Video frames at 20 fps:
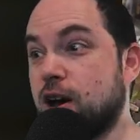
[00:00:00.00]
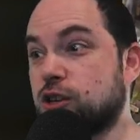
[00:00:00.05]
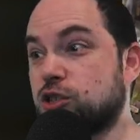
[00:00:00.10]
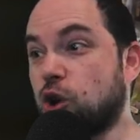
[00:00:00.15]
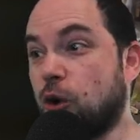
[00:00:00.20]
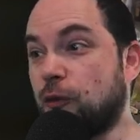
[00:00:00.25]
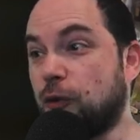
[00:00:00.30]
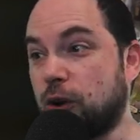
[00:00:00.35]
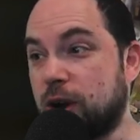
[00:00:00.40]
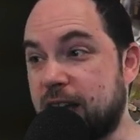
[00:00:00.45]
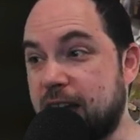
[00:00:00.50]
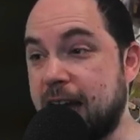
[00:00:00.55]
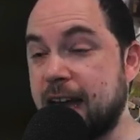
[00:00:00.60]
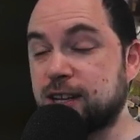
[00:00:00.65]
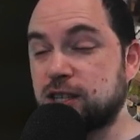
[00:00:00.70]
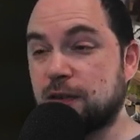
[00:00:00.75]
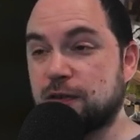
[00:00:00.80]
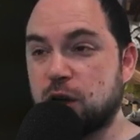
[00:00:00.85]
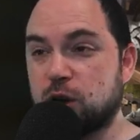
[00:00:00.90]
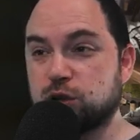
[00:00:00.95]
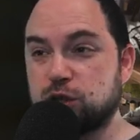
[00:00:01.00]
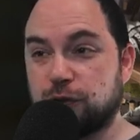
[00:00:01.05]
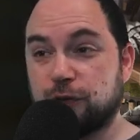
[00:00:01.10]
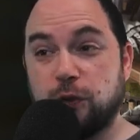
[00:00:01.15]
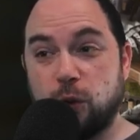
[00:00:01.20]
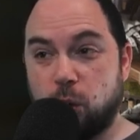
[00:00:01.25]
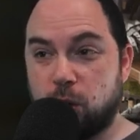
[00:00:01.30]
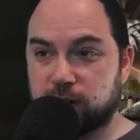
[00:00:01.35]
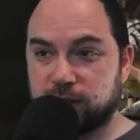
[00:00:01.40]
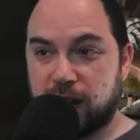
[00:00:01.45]
So for each of those
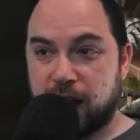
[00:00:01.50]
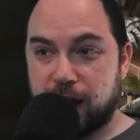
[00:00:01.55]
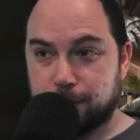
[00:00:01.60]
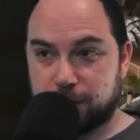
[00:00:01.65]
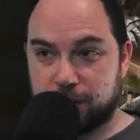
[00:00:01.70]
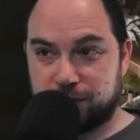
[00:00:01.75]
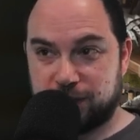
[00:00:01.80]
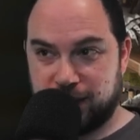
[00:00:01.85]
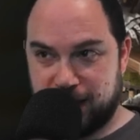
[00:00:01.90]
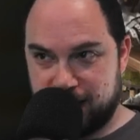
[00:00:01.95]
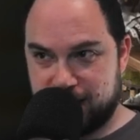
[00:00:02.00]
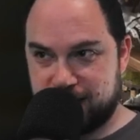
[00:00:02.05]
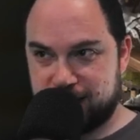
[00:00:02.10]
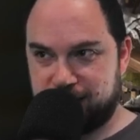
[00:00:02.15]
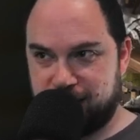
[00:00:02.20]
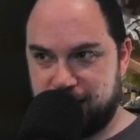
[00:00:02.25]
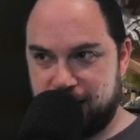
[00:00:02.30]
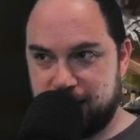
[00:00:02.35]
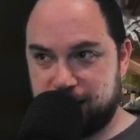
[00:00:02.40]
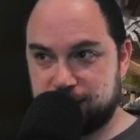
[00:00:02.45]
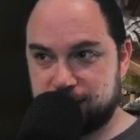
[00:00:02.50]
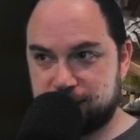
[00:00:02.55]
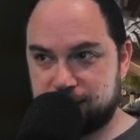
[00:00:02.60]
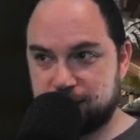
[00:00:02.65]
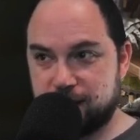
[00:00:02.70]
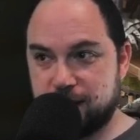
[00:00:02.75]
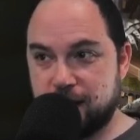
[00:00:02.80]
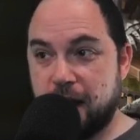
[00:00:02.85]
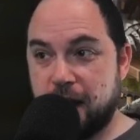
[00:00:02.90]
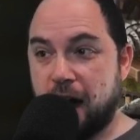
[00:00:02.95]
4 types of city-states,